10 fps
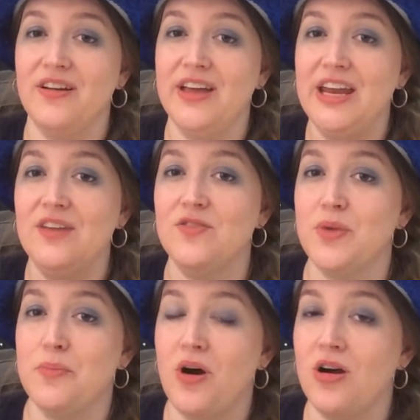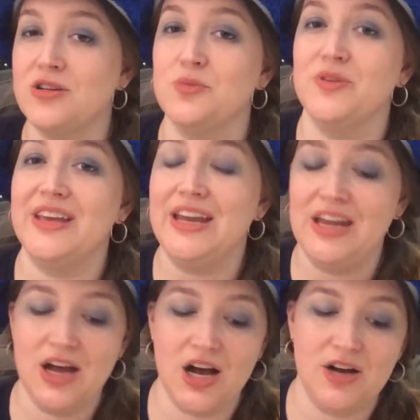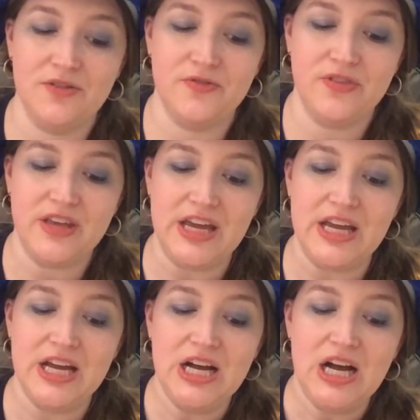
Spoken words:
any of the big parks or with any of the